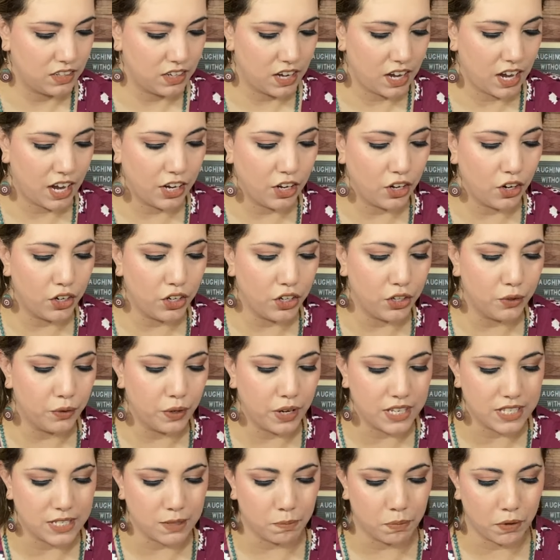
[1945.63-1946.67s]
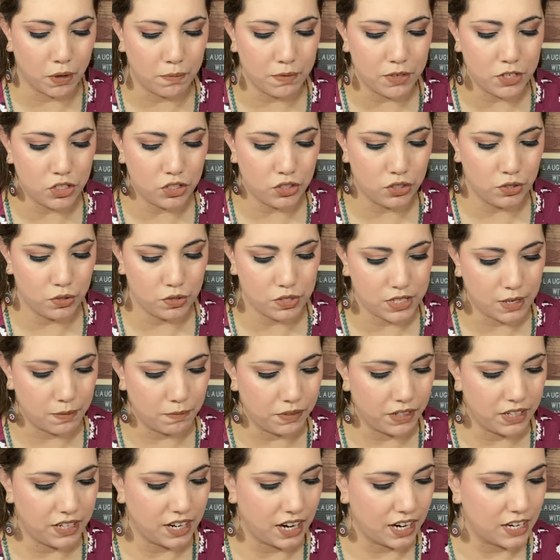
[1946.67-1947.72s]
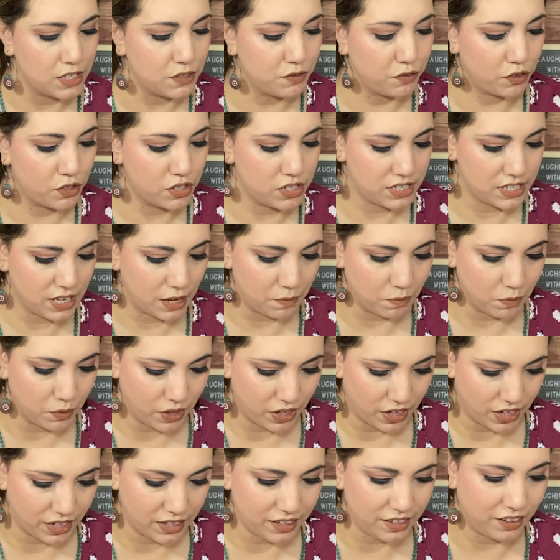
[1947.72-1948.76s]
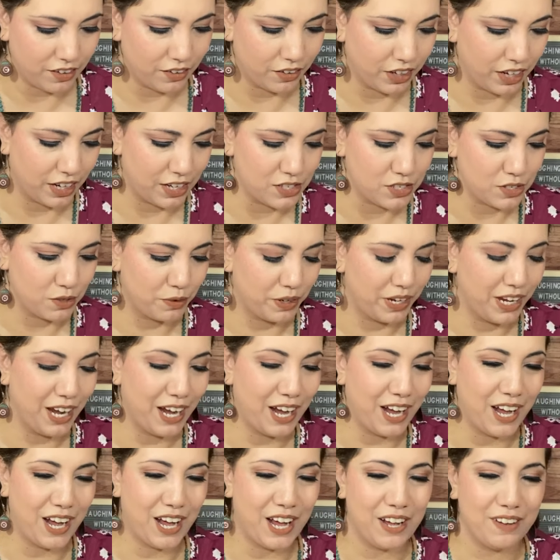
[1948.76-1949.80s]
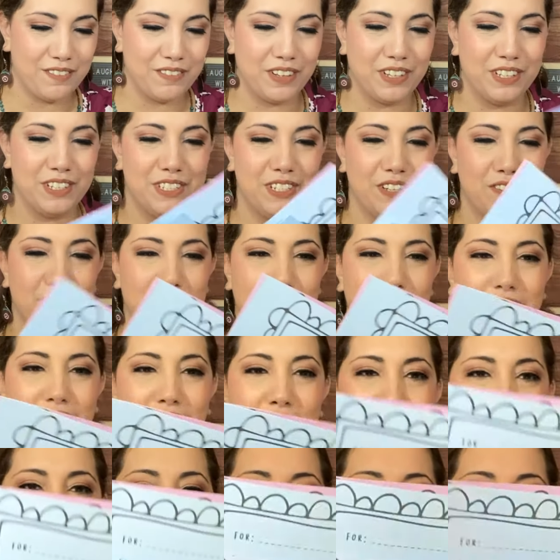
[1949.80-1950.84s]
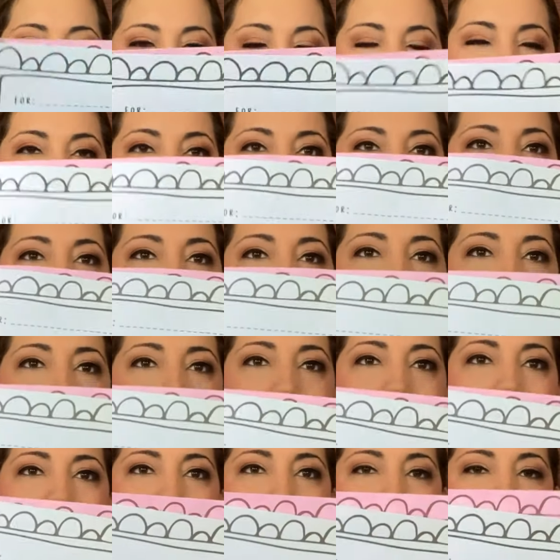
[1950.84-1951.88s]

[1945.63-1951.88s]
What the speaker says: IOU is a promise to do something nice for someone. Okay, so we have different IOUs, and look how pretty the